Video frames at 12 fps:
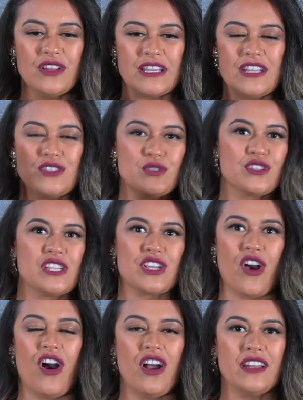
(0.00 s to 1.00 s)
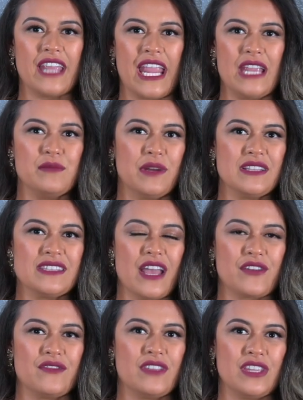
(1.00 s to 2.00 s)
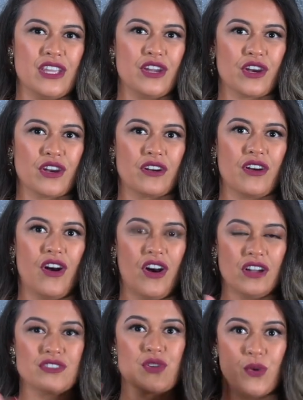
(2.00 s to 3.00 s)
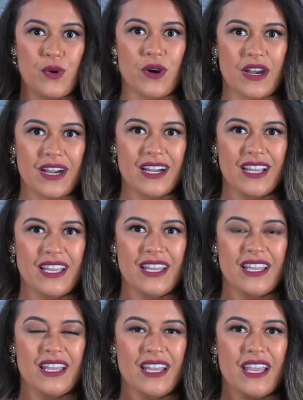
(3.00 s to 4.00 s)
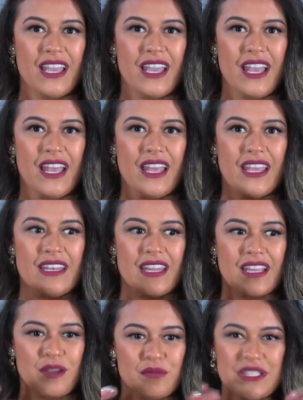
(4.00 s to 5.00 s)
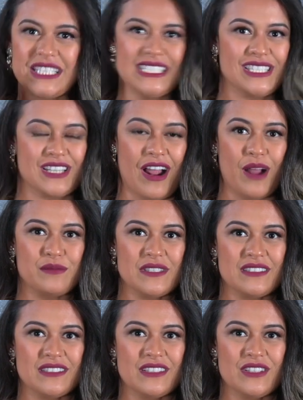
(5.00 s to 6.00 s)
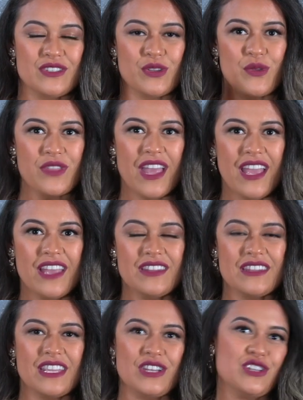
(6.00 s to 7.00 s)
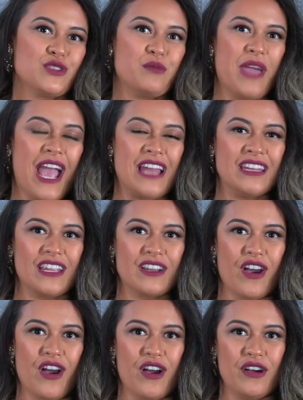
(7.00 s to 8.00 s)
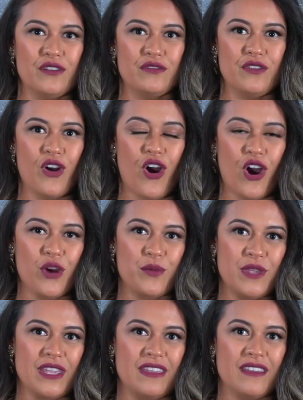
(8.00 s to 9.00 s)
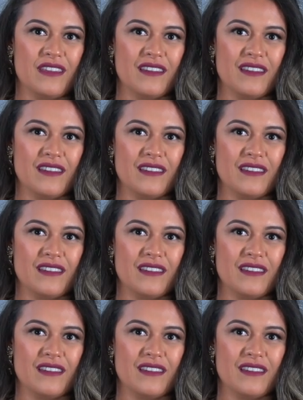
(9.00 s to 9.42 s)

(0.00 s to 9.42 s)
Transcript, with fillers: he's usually gone 8 months out of the year on tour, and it completely stopped. So then the initial panic of, how are we